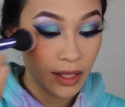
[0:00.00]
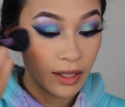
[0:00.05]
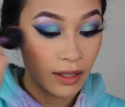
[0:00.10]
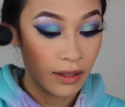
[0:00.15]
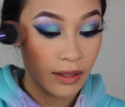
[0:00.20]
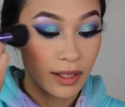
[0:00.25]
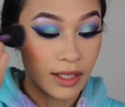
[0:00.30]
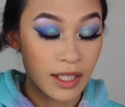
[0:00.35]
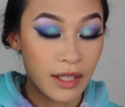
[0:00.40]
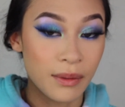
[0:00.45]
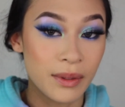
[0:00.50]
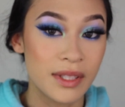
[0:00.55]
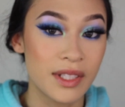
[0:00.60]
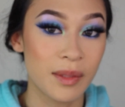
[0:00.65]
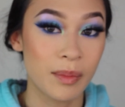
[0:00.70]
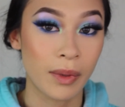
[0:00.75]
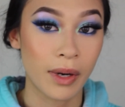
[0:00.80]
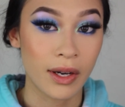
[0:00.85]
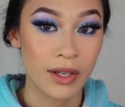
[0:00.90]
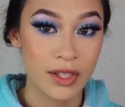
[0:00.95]
still deal with
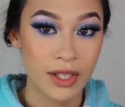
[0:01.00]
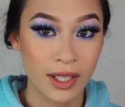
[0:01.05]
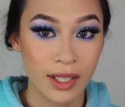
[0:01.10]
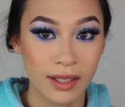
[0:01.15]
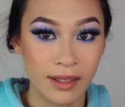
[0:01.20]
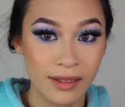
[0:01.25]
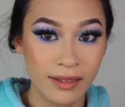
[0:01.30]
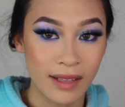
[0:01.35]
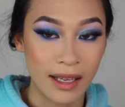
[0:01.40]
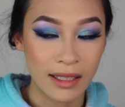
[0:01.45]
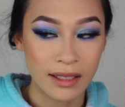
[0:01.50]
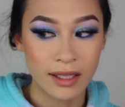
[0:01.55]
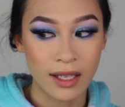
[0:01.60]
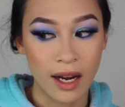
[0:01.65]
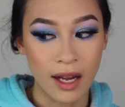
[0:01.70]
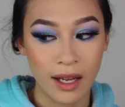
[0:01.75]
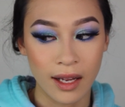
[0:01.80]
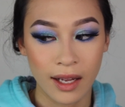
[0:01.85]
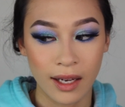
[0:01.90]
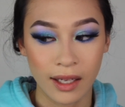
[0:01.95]
depression. That's
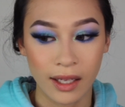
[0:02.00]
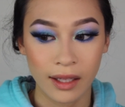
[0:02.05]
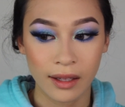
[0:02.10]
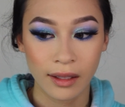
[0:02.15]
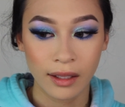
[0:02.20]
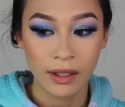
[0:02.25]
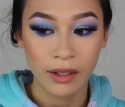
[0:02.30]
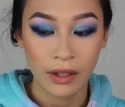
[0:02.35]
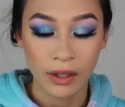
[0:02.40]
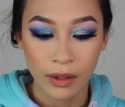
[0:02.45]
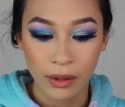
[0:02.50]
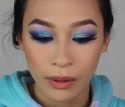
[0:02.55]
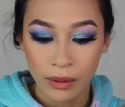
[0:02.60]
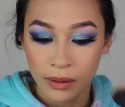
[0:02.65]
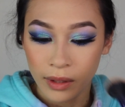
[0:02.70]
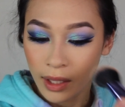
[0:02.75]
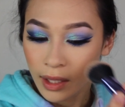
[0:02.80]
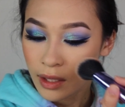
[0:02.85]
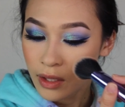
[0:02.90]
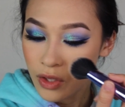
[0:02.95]
not anything new.
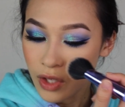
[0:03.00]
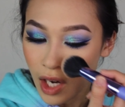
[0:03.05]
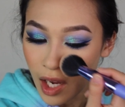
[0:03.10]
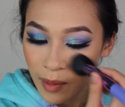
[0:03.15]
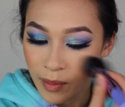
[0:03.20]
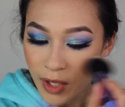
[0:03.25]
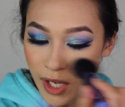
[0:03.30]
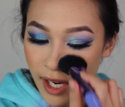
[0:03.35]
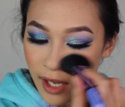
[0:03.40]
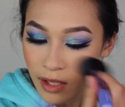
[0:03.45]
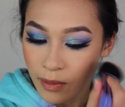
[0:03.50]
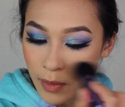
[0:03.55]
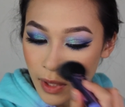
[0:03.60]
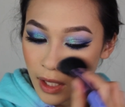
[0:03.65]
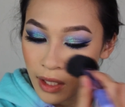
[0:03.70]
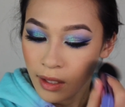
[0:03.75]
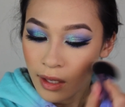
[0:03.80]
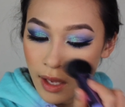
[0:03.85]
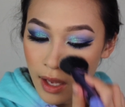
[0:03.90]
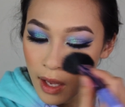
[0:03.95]
Like, good job,
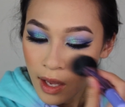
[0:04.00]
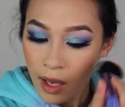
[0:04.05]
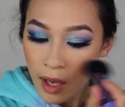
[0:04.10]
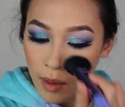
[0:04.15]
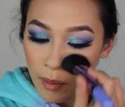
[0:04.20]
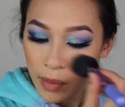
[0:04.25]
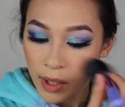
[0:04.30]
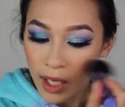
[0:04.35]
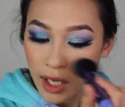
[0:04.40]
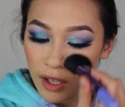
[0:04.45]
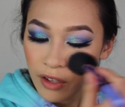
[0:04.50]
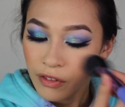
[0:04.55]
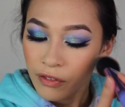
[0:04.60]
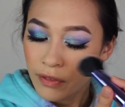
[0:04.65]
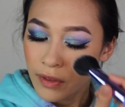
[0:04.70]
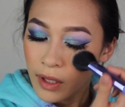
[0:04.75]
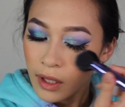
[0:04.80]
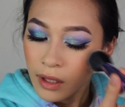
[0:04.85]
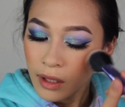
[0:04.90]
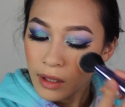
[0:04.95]
Jasmine. But I
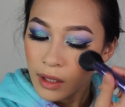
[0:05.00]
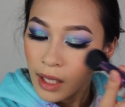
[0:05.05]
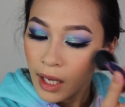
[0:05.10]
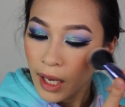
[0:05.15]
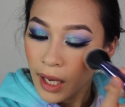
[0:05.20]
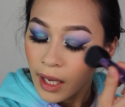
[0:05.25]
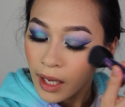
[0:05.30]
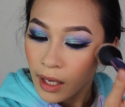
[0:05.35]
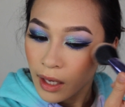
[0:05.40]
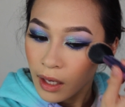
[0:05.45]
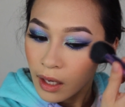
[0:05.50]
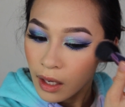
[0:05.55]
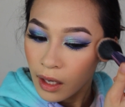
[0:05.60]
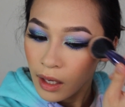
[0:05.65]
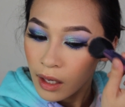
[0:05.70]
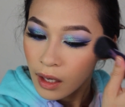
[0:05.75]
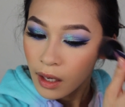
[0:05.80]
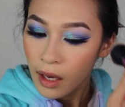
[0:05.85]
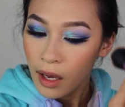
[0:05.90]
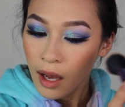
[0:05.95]
feel like
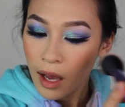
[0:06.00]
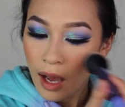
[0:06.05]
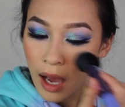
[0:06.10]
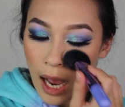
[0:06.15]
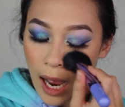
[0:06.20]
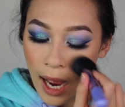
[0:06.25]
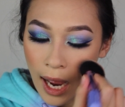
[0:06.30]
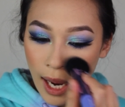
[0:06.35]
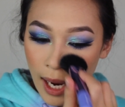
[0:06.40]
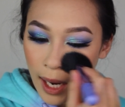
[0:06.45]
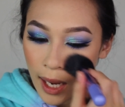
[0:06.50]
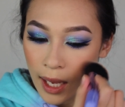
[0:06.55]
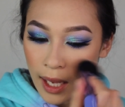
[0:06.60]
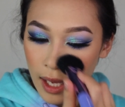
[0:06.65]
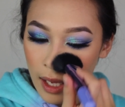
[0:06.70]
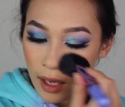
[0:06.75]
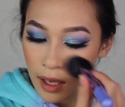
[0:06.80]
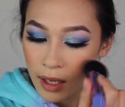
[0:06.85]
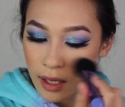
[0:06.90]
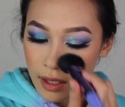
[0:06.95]

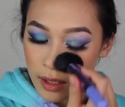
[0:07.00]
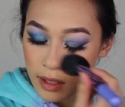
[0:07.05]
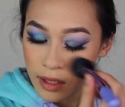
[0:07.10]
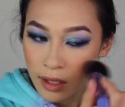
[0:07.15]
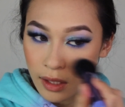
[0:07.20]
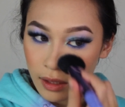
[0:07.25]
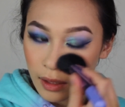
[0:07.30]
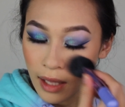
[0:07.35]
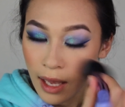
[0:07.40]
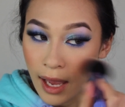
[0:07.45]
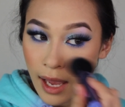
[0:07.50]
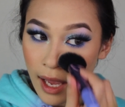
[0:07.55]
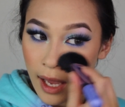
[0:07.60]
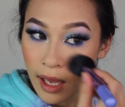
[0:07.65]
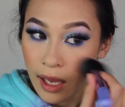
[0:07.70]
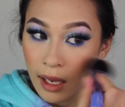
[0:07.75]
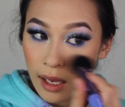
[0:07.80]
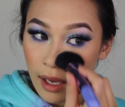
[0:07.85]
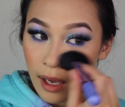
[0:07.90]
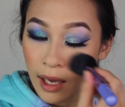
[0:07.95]
I
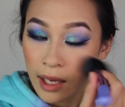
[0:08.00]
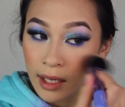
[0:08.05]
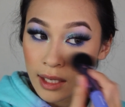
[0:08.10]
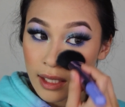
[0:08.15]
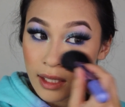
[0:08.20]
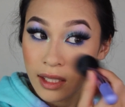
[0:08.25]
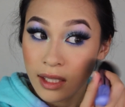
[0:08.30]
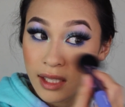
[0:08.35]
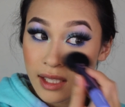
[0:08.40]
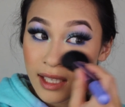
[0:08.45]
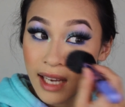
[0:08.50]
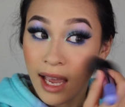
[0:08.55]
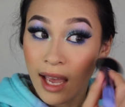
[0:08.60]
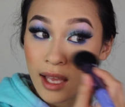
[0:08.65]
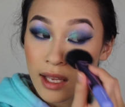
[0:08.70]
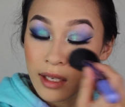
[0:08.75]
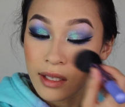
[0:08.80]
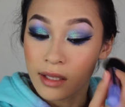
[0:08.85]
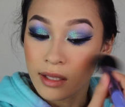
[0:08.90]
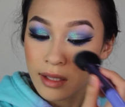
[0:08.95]
delay and
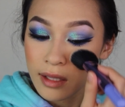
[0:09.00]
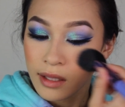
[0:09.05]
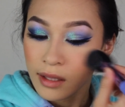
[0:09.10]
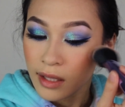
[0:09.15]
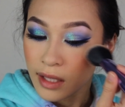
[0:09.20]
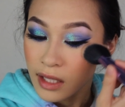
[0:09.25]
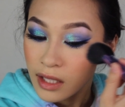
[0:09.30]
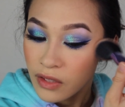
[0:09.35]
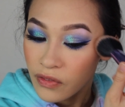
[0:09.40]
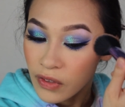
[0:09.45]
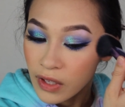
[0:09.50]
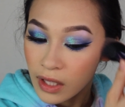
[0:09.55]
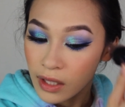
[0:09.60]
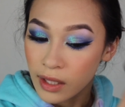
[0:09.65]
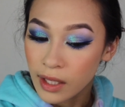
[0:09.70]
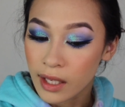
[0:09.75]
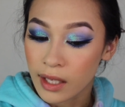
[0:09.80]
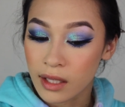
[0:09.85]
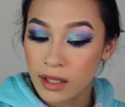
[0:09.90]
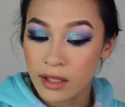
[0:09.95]
extend these
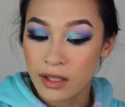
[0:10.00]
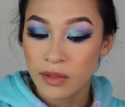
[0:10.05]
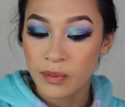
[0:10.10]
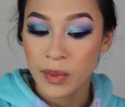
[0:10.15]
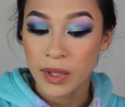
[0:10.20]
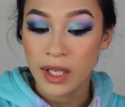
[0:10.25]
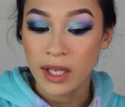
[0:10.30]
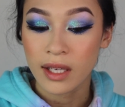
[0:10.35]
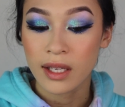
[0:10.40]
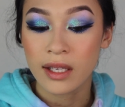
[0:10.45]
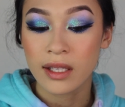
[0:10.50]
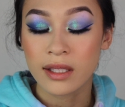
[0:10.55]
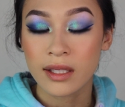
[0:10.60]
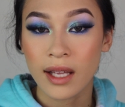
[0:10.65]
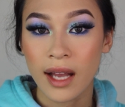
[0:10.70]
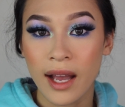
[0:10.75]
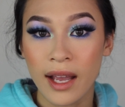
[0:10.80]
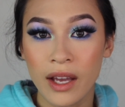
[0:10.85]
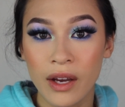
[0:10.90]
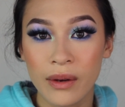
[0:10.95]
feelings because
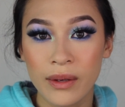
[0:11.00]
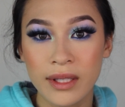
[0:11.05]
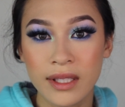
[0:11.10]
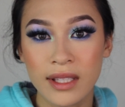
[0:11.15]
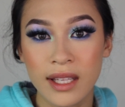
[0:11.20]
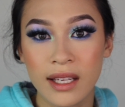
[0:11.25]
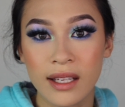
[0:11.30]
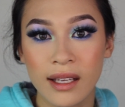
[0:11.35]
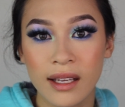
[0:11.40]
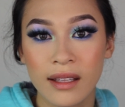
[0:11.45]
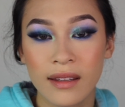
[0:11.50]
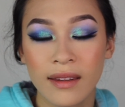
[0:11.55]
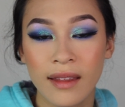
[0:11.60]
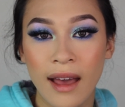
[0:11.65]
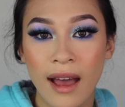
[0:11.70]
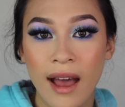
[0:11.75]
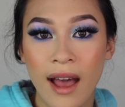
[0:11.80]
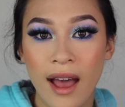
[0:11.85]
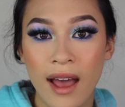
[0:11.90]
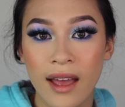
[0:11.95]
I always think
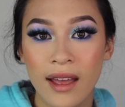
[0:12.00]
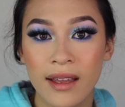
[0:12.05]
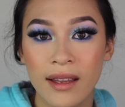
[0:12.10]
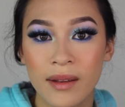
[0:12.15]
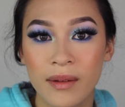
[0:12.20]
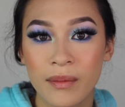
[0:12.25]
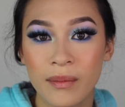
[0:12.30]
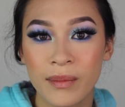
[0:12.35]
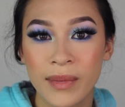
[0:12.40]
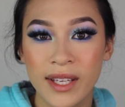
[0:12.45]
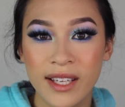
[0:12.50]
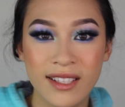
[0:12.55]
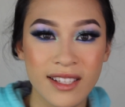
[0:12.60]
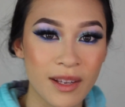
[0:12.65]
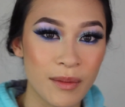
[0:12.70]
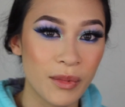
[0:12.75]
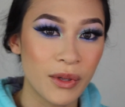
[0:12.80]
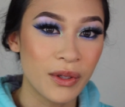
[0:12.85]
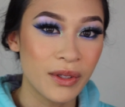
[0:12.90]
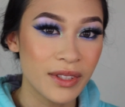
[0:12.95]
that because
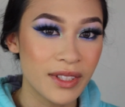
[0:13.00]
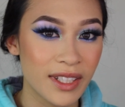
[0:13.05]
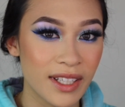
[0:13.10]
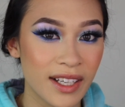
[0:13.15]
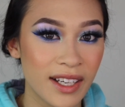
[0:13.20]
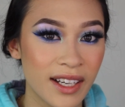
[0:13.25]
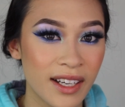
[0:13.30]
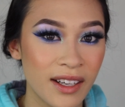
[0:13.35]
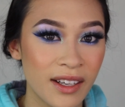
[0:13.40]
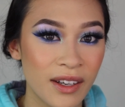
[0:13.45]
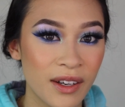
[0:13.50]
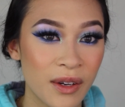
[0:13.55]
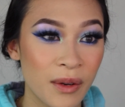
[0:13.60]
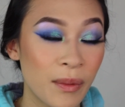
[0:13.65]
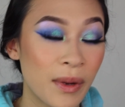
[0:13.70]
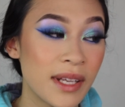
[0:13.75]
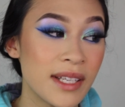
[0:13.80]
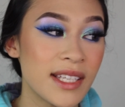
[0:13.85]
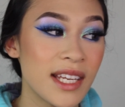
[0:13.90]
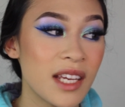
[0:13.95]
I'm older, or
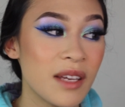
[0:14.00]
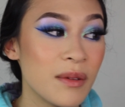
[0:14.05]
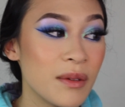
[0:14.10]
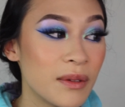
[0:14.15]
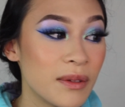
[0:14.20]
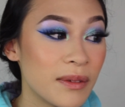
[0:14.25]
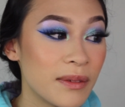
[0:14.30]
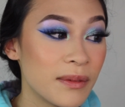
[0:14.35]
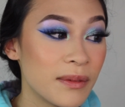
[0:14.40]
one day